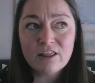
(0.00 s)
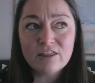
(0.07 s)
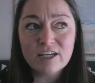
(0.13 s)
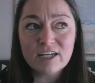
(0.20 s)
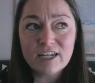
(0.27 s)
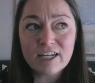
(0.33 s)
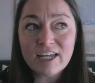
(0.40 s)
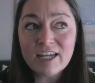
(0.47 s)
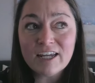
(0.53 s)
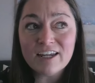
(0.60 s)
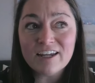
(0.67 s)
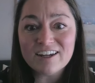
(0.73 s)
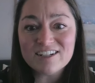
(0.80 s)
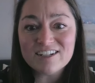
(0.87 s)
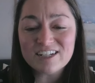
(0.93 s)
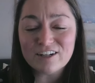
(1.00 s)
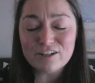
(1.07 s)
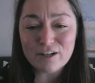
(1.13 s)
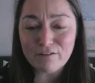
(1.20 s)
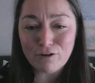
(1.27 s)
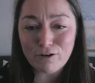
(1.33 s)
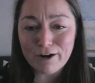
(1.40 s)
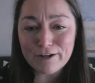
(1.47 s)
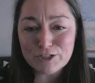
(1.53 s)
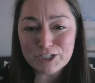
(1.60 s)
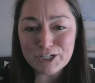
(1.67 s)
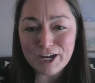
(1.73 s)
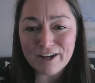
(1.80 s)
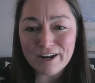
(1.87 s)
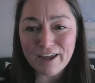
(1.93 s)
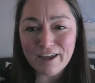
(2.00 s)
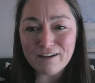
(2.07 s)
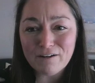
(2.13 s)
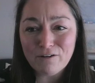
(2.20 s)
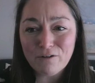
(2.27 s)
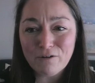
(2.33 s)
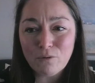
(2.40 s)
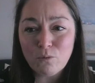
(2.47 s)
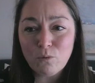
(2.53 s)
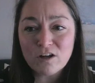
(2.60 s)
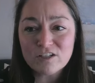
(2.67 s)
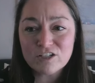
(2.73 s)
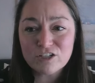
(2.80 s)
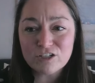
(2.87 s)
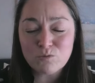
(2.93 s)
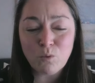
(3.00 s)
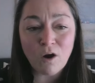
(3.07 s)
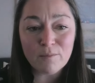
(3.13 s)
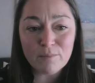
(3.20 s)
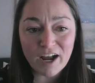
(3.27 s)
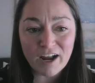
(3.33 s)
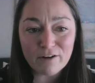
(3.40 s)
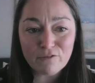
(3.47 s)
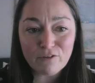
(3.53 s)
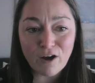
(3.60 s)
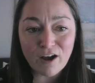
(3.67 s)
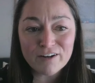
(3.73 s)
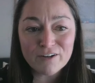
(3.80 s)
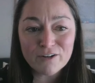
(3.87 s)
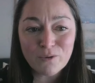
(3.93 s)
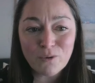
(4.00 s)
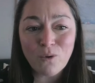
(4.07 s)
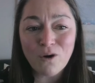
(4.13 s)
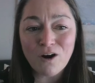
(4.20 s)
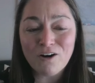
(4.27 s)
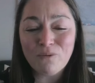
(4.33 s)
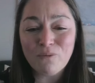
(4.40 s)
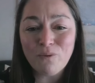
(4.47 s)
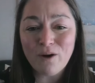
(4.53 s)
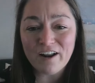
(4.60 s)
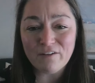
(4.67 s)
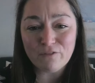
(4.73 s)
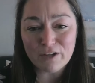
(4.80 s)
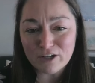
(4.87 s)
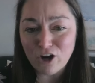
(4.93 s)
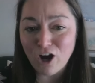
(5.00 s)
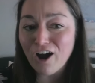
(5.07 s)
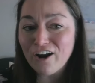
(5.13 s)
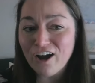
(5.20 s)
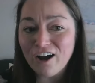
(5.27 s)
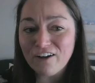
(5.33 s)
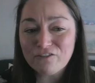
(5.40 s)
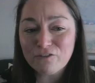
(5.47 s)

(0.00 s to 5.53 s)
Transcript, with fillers: the key is in differentiating what's just one bad fund or when have we gone off